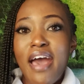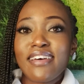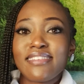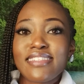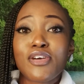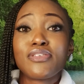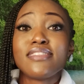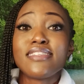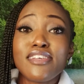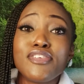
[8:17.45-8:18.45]
and
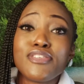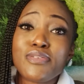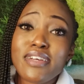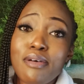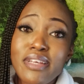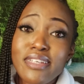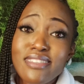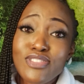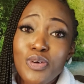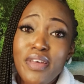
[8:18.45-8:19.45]
continue doing an
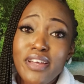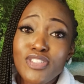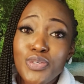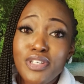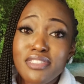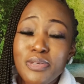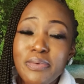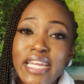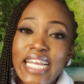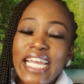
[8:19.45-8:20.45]
amazing job that you are
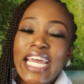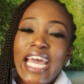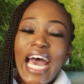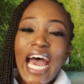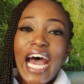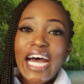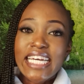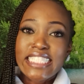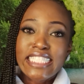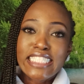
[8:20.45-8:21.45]
doing.
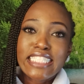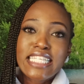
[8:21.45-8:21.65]
And